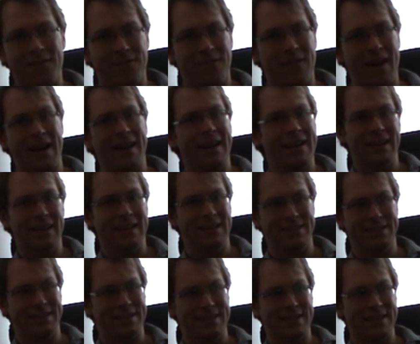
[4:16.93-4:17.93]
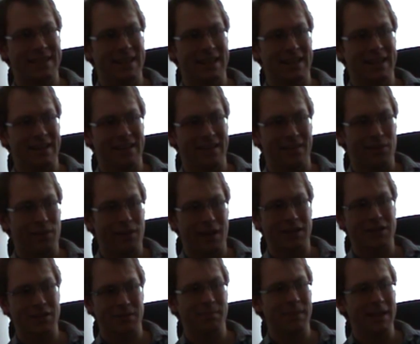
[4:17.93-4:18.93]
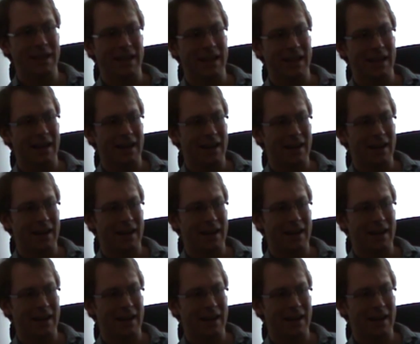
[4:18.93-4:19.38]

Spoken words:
violence in such media.